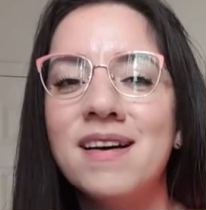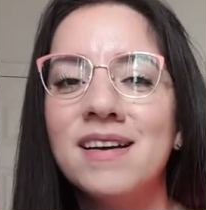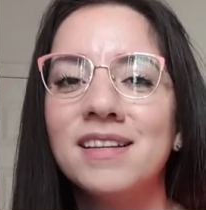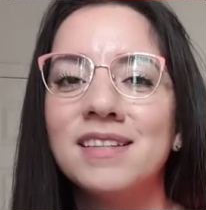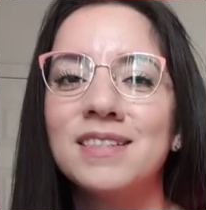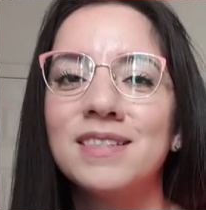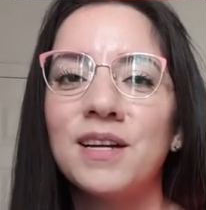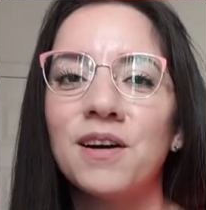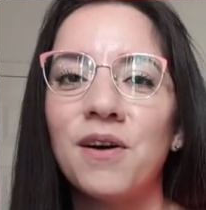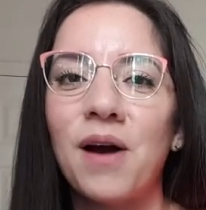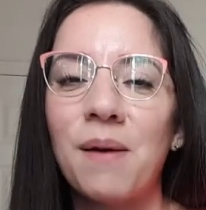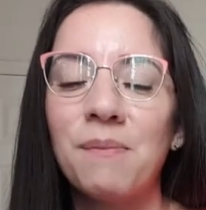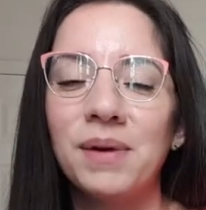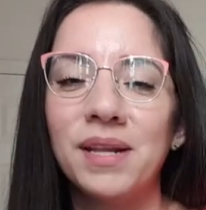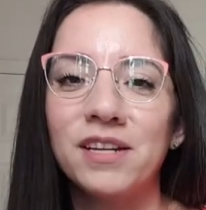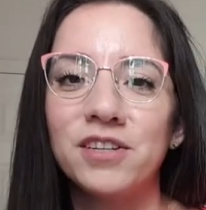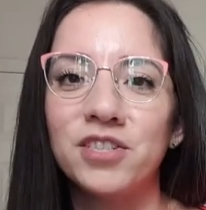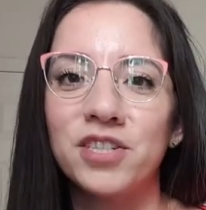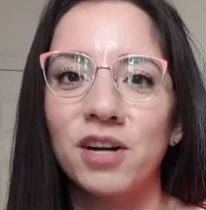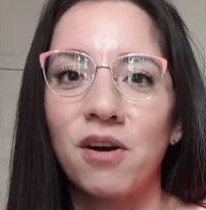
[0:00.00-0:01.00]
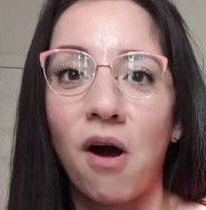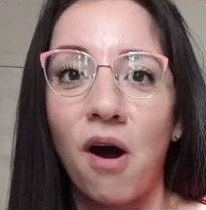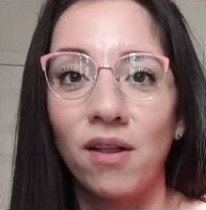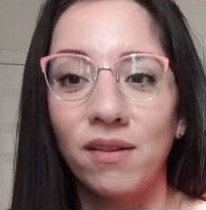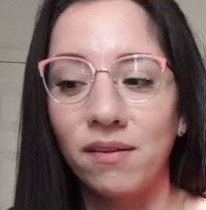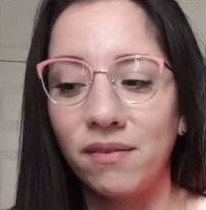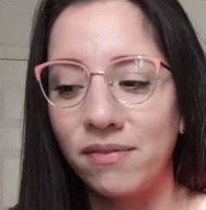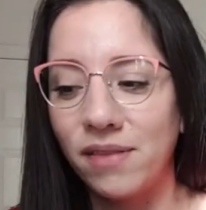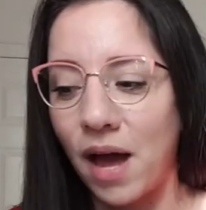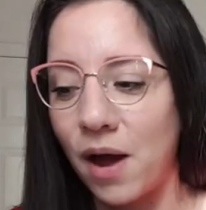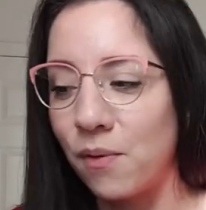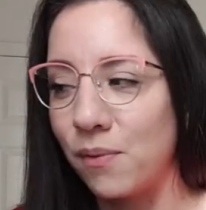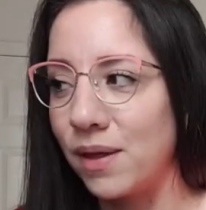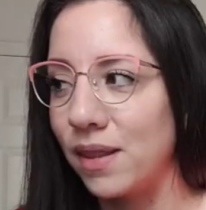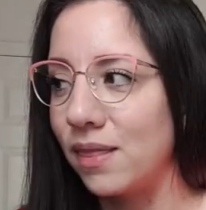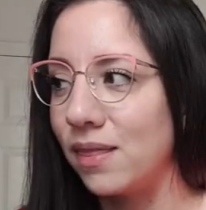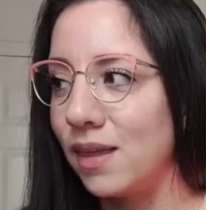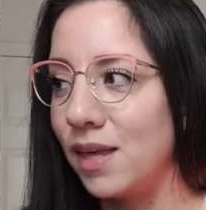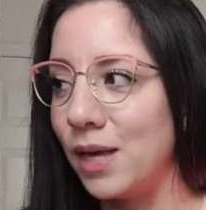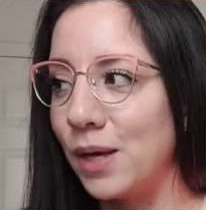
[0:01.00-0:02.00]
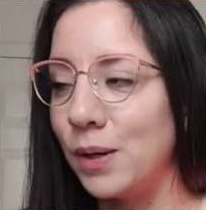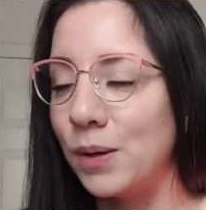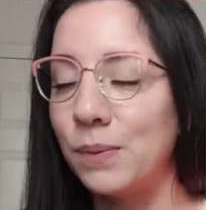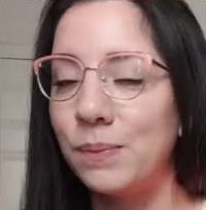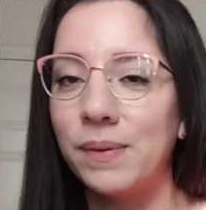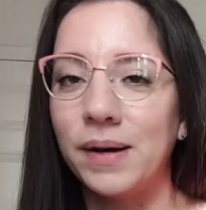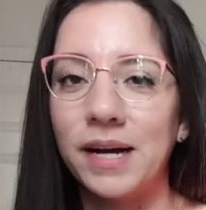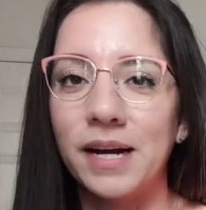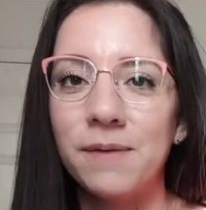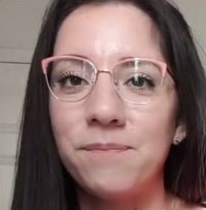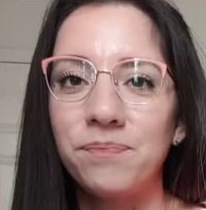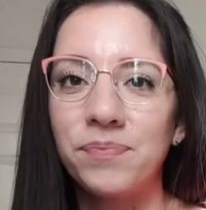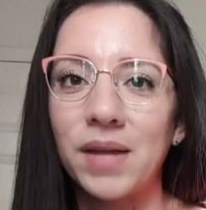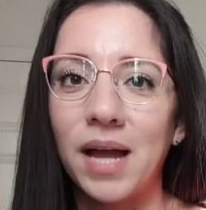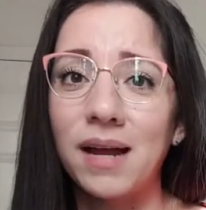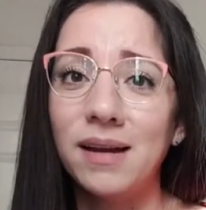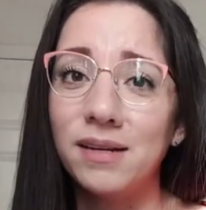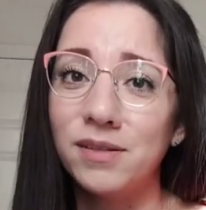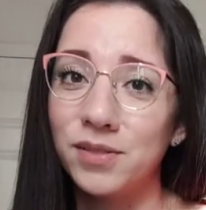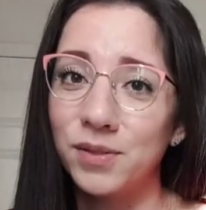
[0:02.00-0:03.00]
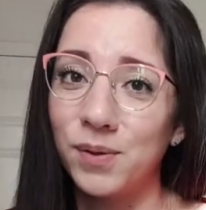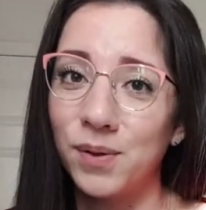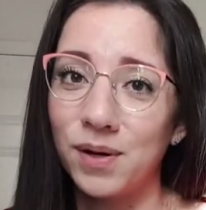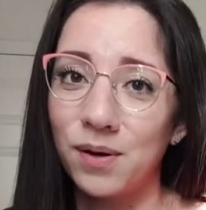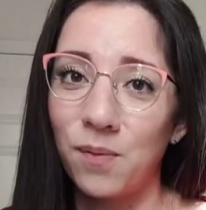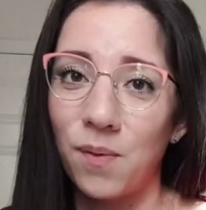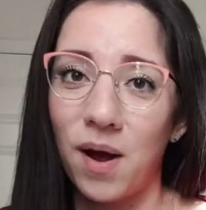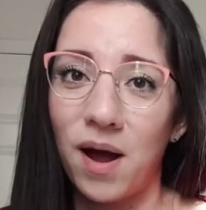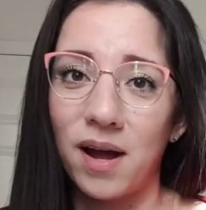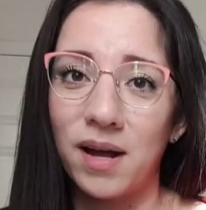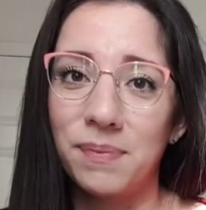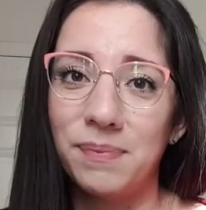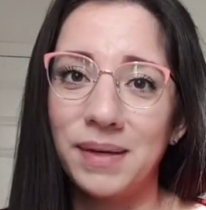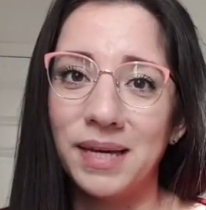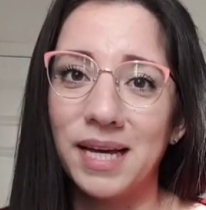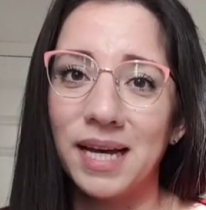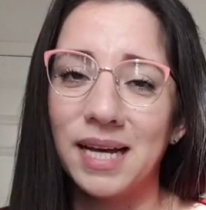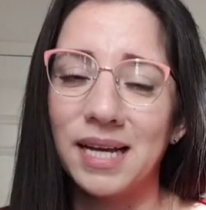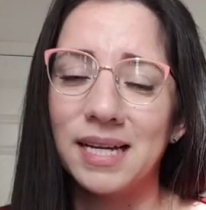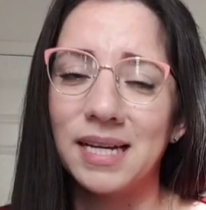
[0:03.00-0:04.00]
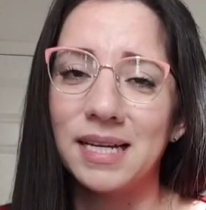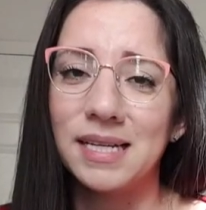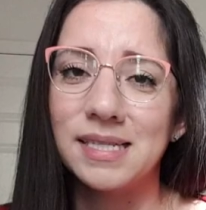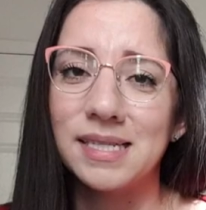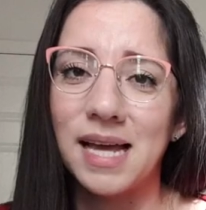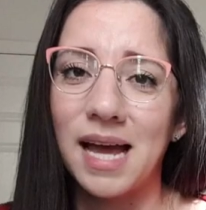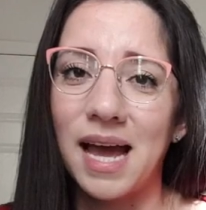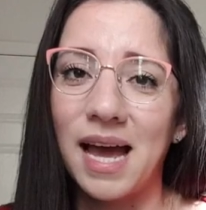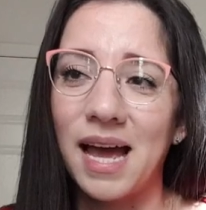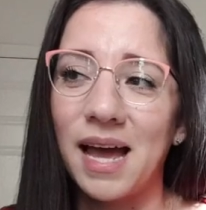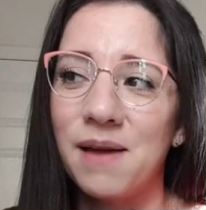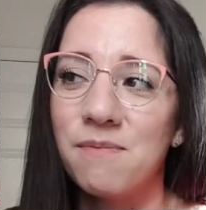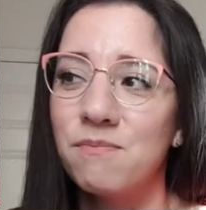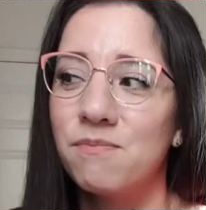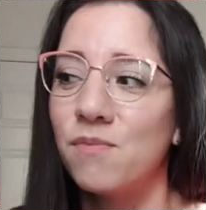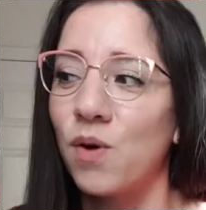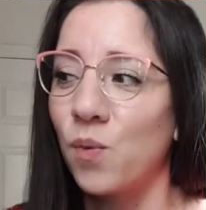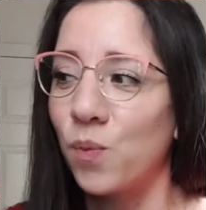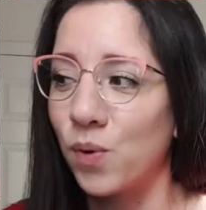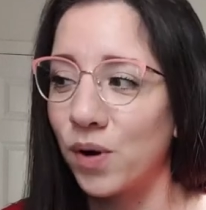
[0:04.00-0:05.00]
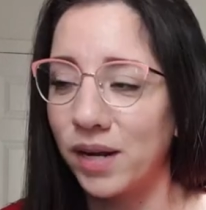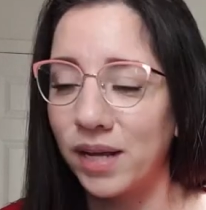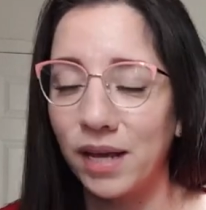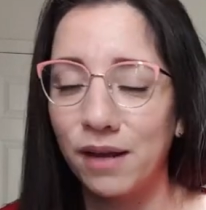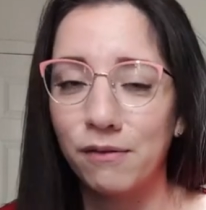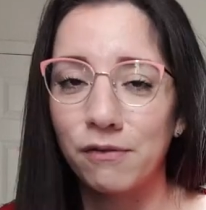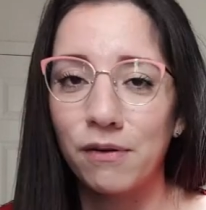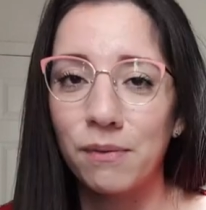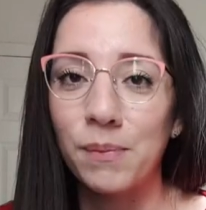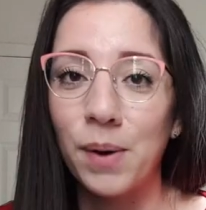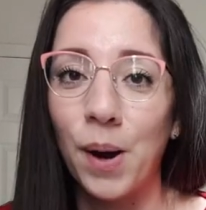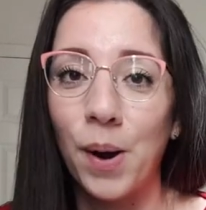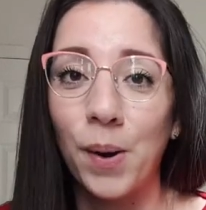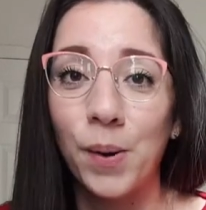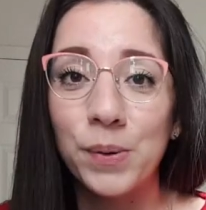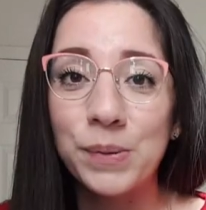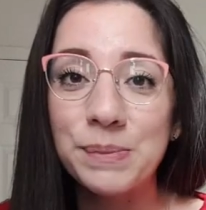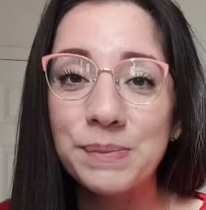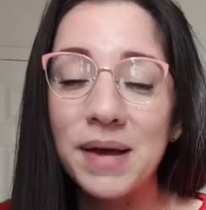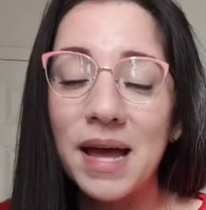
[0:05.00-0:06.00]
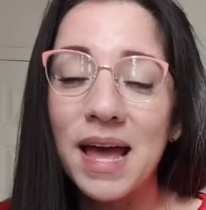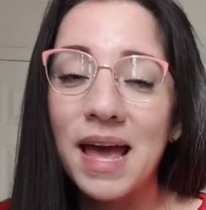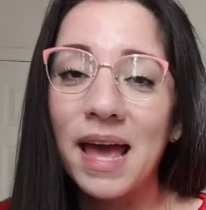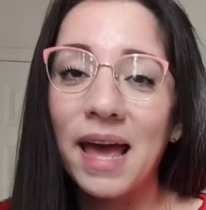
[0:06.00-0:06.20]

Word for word: So I'm gonna share all of that with you, but I need to go on a walk because I'm working from home